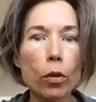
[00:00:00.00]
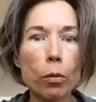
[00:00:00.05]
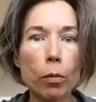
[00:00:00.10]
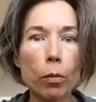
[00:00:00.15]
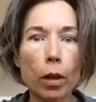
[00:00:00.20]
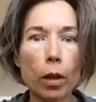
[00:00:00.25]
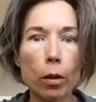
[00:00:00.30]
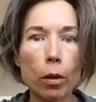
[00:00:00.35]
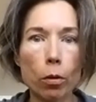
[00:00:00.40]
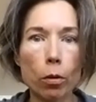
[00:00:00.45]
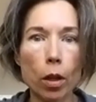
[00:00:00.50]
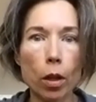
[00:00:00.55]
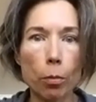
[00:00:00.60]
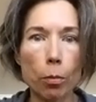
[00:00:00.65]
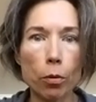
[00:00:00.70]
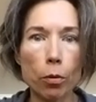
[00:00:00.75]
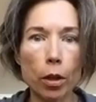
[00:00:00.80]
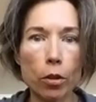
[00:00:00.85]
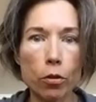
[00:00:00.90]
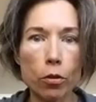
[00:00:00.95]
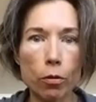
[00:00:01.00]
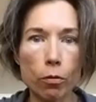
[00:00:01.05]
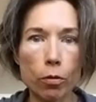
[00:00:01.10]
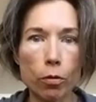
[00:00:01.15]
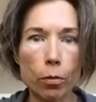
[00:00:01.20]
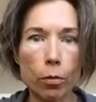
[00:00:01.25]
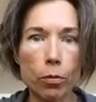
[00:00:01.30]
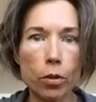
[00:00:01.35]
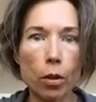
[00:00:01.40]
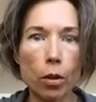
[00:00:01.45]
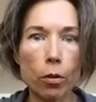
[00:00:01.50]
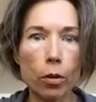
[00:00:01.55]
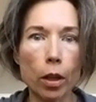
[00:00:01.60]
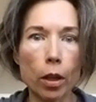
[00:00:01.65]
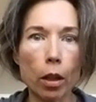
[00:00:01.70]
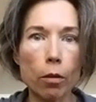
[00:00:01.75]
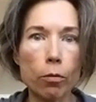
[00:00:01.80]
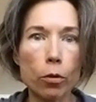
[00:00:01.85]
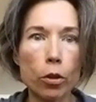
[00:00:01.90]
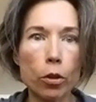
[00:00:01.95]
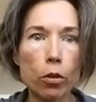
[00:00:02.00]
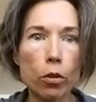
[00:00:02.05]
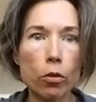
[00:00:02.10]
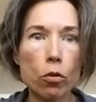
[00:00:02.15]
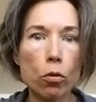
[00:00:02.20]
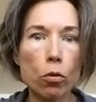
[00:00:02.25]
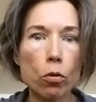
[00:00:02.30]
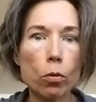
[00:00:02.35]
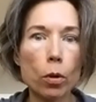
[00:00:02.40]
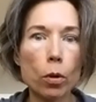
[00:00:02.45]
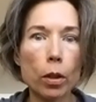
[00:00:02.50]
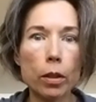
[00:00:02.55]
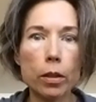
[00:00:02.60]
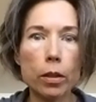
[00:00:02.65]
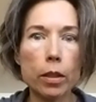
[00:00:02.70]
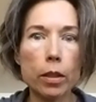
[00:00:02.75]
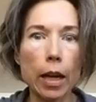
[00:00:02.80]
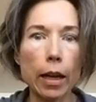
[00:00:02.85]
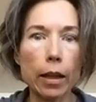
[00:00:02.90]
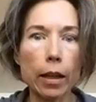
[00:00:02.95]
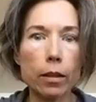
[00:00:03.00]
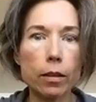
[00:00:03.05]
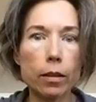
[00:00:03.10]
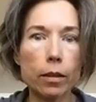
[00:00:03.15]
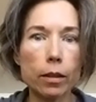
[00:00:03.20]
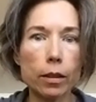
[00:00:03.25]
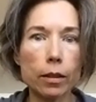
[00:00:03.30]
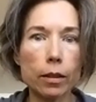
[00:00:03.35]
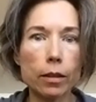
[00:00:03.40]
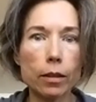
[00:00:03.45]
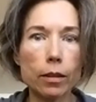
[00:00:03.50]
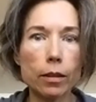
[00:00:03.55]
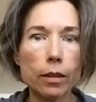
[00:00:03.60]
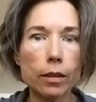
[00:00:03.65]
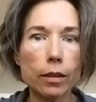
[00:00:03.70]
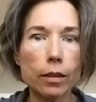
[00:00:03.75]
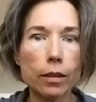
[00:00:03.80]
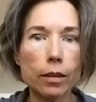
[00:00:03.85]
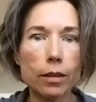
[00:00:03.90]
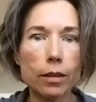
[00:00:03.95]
my whole operation from Southern California to Texas.